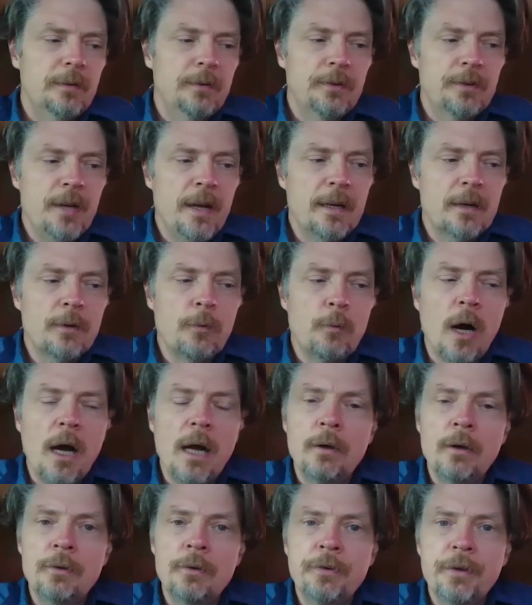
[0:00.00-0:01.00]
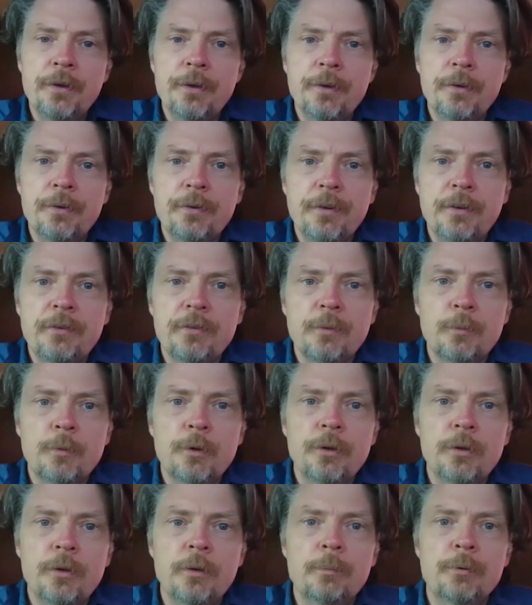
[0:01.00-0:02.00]
take a while to see some
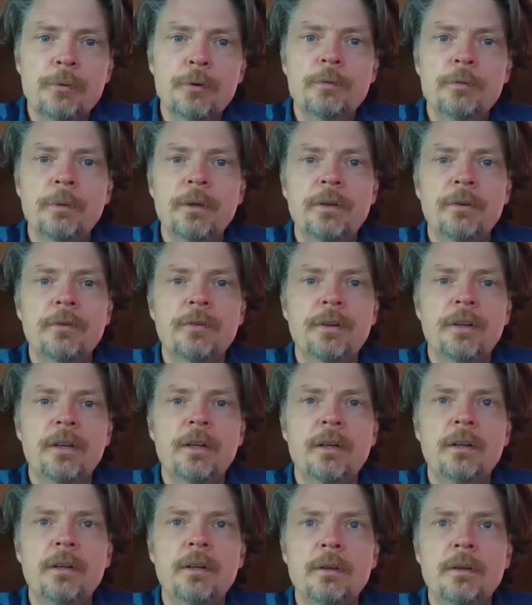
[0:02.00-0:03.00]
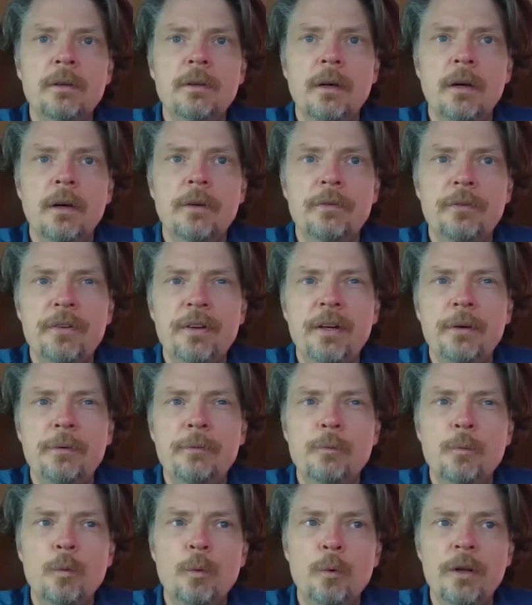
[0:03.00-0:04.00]
real improvement and see uh, see it
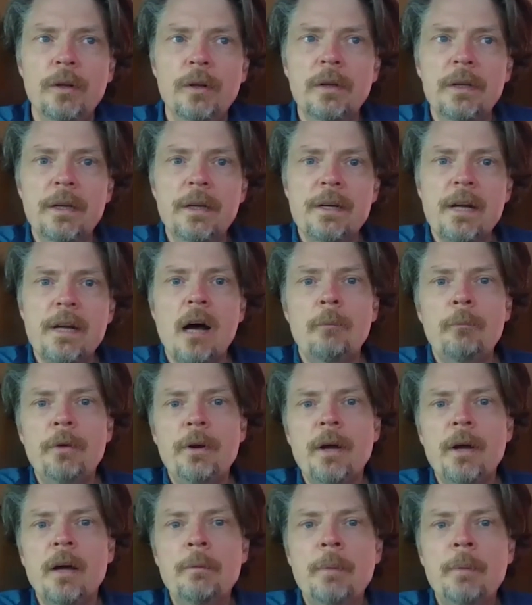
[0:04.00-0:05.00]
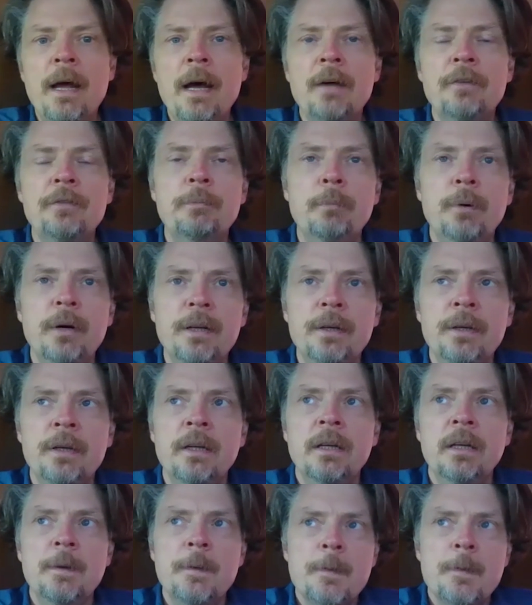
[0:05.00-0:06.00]
really adopted on mass. But
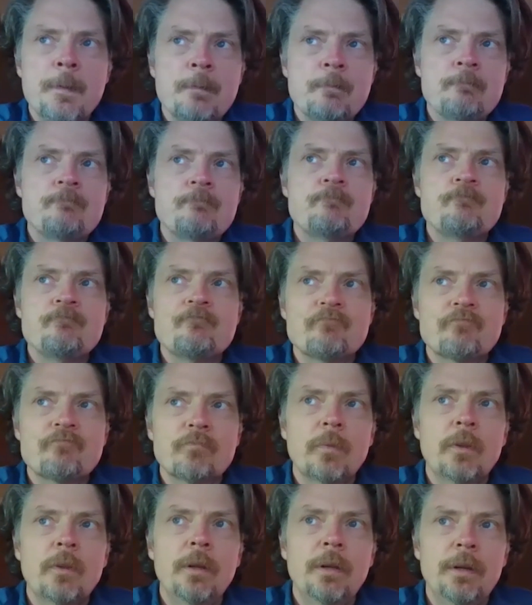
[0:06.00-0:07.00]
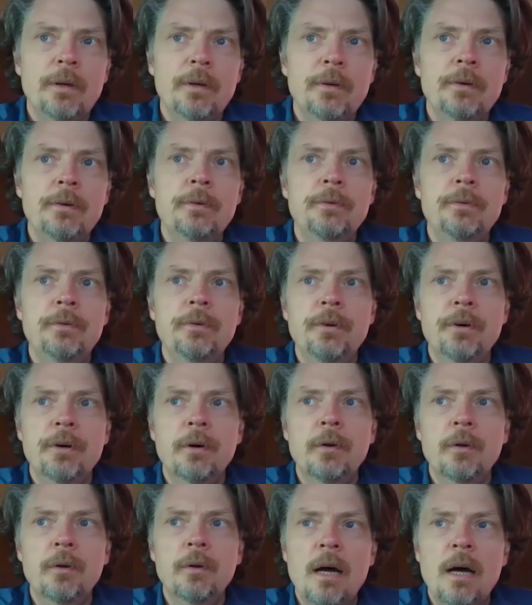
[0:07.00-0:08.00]
and there
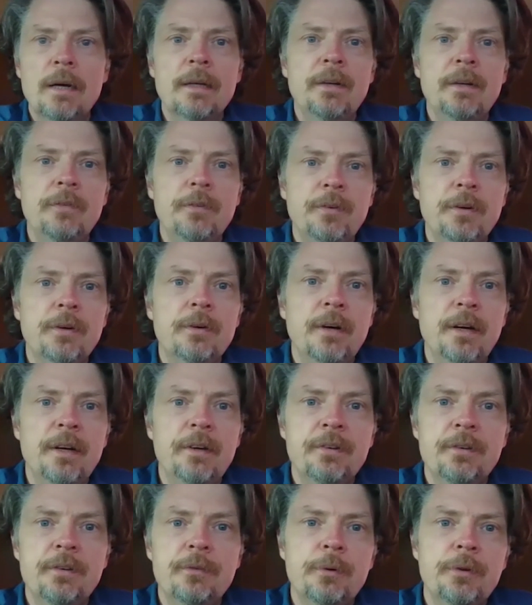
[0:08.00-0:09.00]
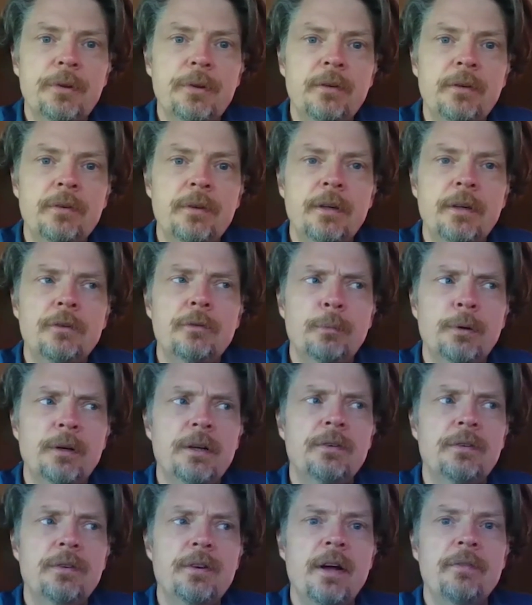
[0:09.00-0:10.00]
are a lot of considerations with these things,
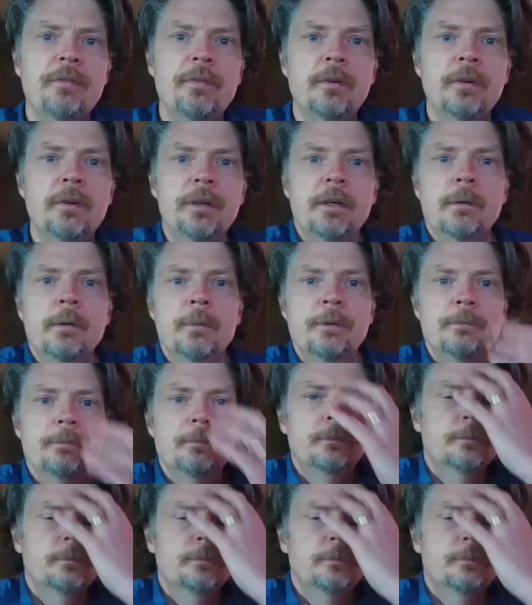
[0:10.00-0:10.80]
but it's definitely coming.